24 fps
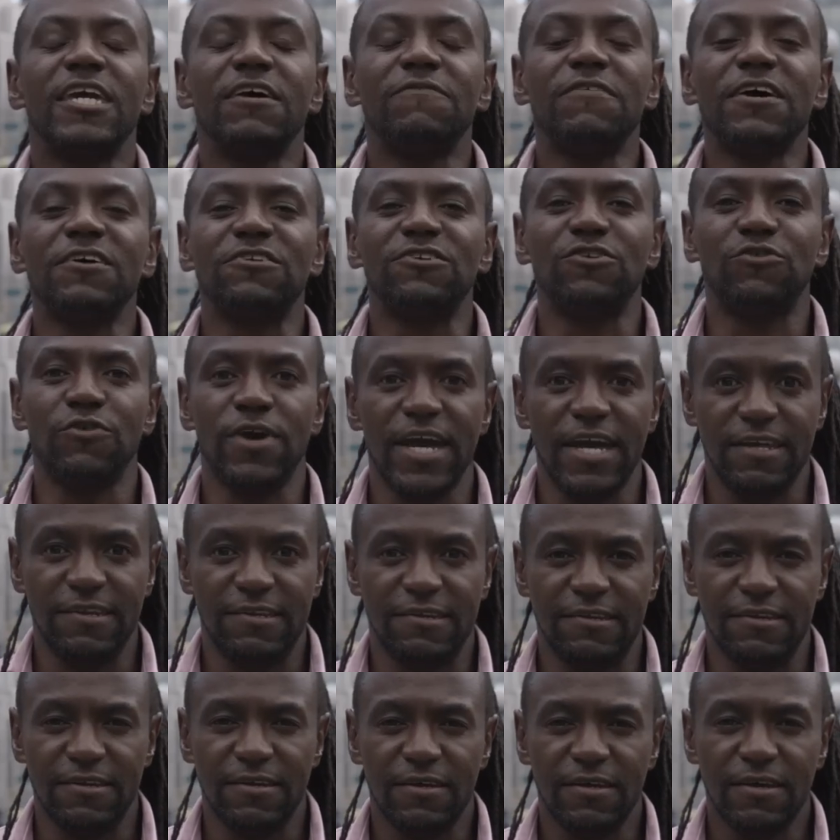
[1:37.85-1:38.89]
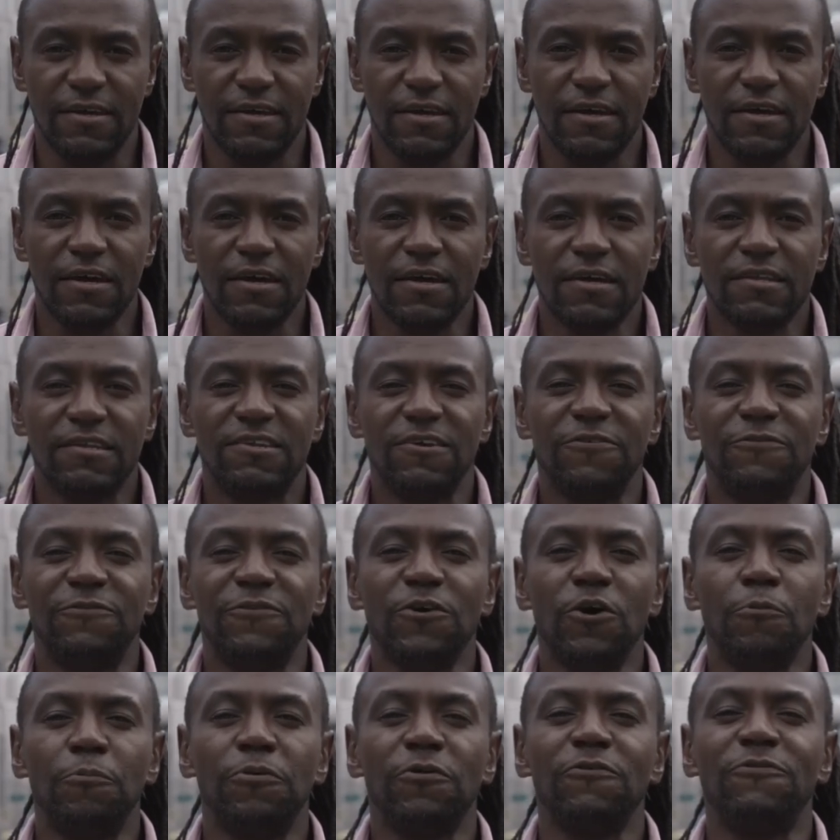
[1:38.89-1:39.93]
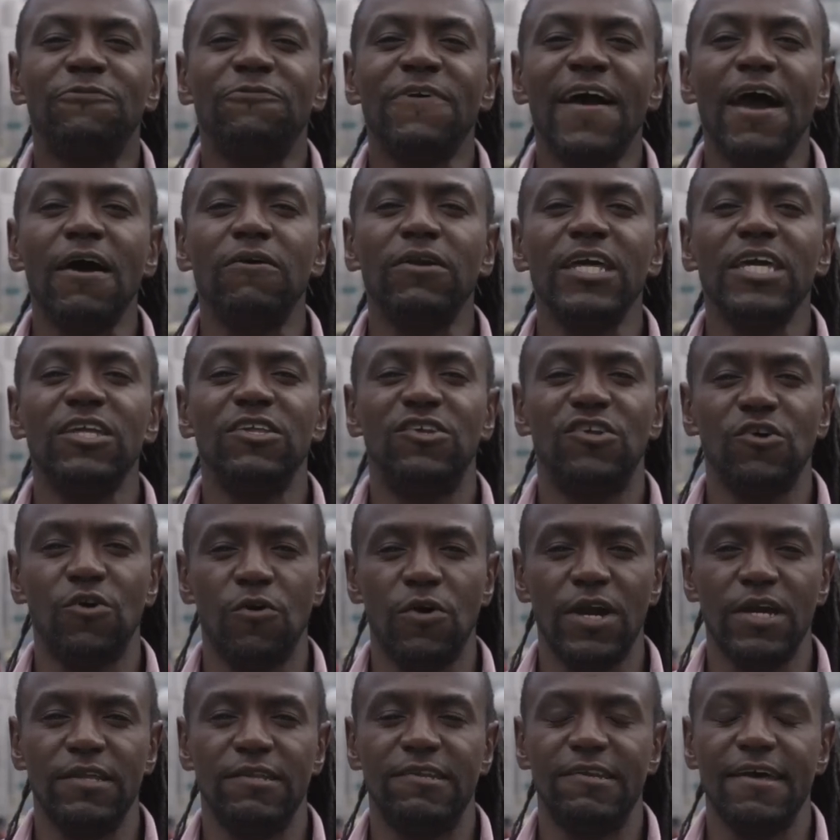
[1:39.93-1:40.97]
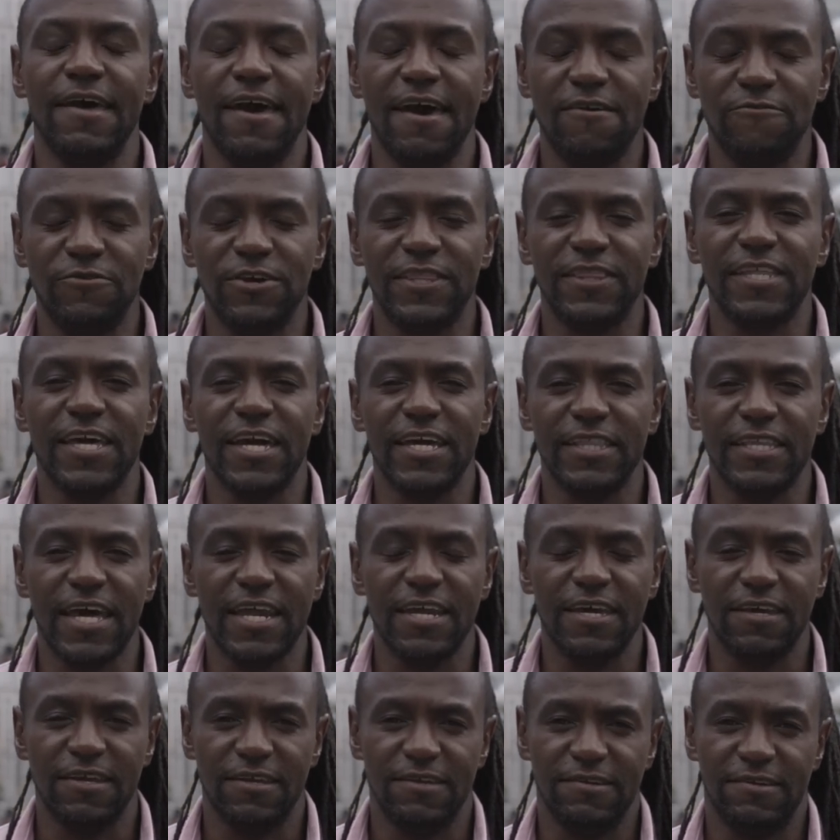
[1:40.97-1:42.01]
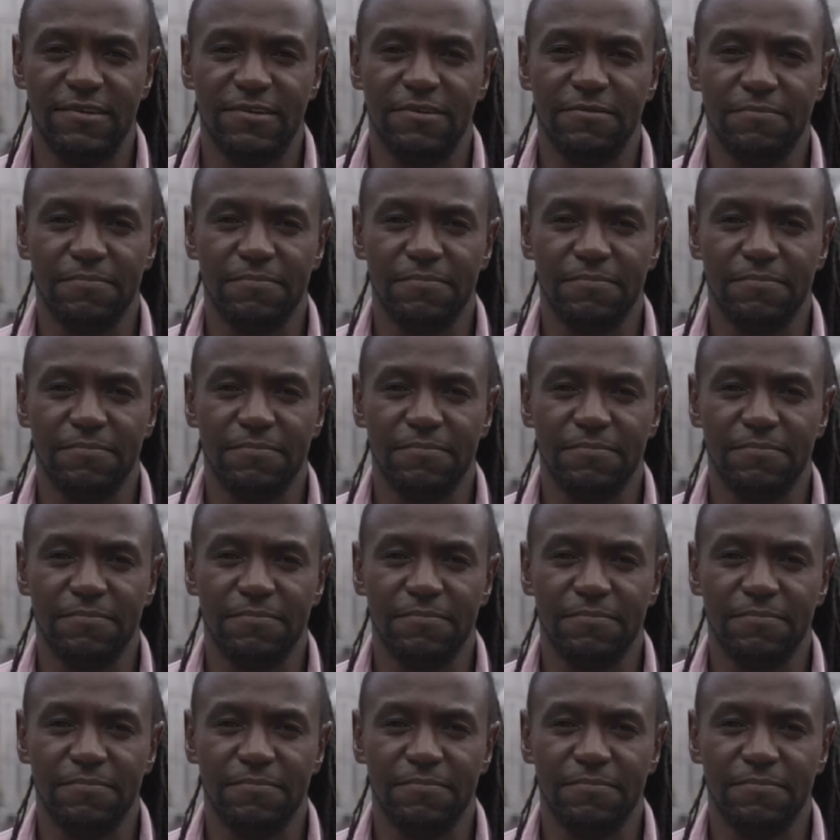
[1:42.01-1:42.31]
Give us grace to feel profoundly joined to everything that is.